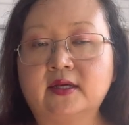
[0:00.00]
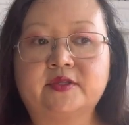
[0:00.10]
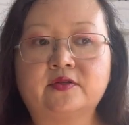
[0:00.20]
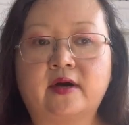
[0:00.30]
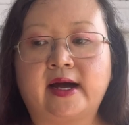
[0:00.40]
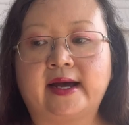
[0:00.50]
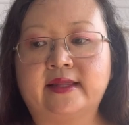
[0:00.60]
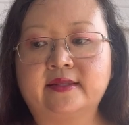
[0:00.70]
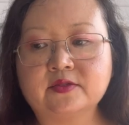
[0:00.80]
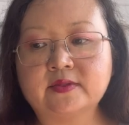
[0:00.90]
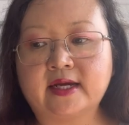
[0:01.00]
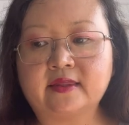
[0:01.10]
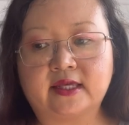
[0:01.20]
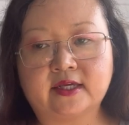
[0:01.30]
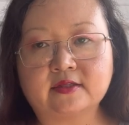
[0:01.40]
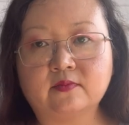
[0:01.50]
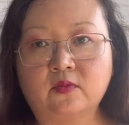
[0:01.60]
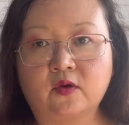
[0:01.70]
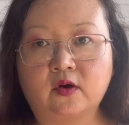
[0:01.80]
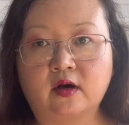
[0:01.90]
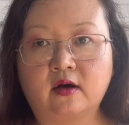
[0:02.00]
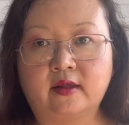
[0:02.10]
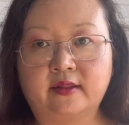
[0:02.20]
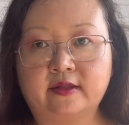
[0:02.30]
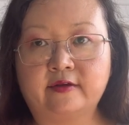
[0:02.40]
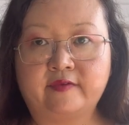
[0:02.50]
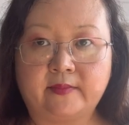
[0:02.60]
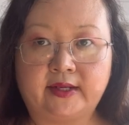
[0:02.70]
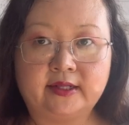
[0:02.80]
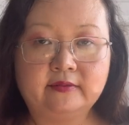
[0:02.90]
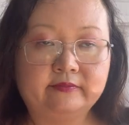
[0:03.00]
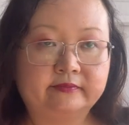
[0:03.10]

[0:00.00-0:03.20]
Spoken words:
So this one I think is more on the feminine.